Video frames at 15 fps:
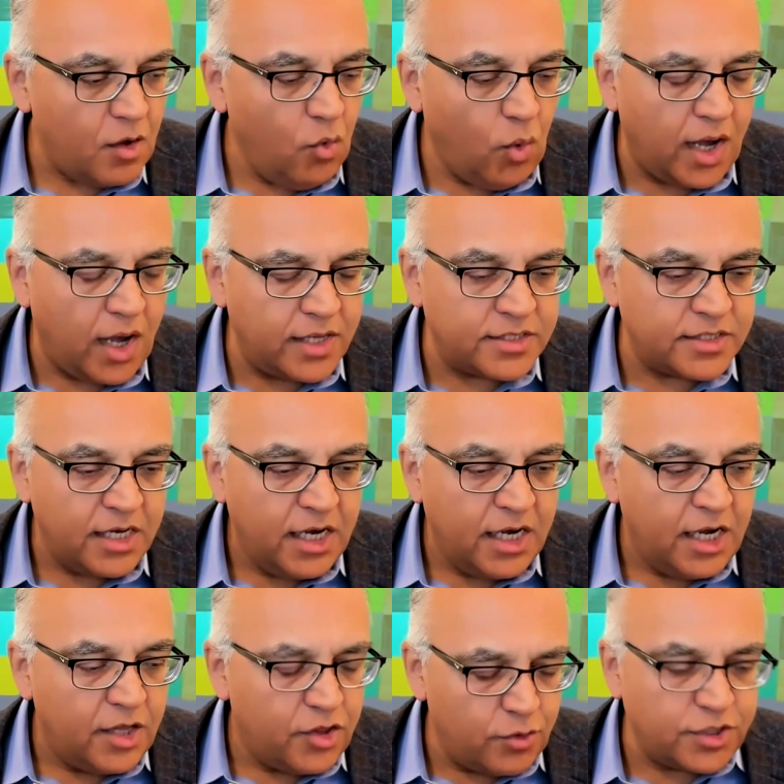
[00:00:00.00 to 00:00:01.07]
was
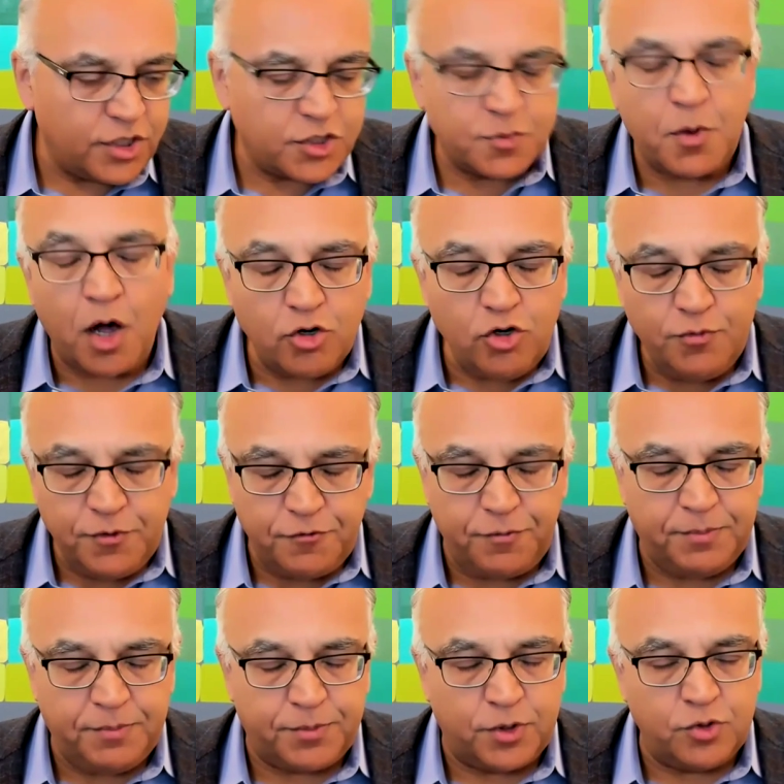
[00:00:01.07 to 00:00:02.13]
there was a small group of
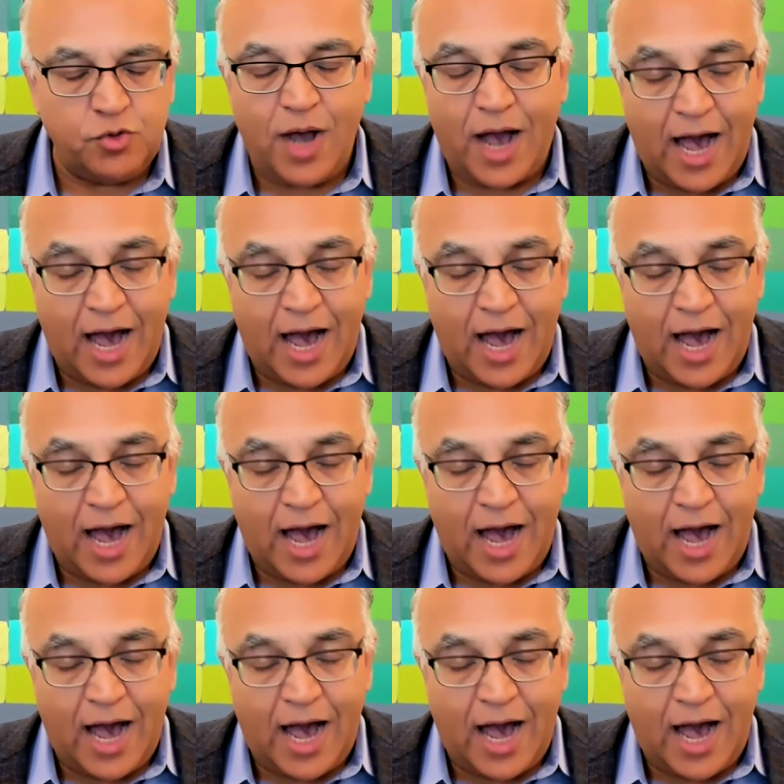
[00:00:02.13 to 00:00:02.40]
people who,